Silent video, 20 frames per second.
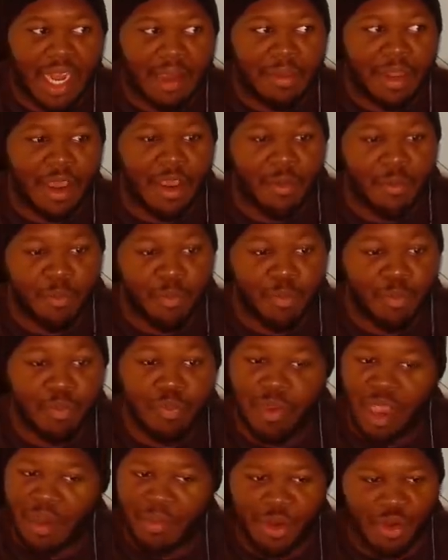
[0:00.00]
and I'm going
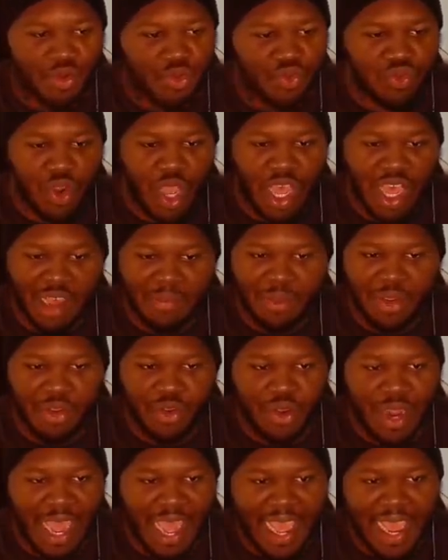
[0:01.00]
to I'm going to rob
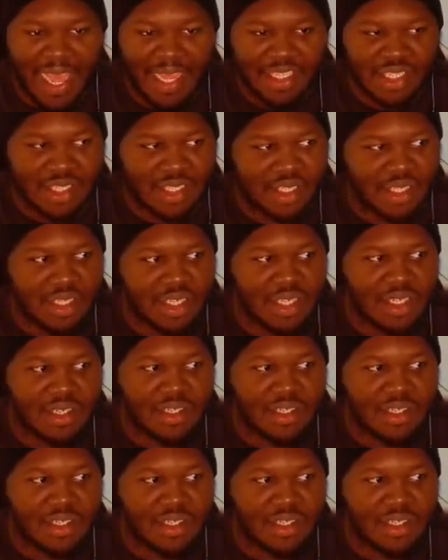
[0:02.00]
your ass.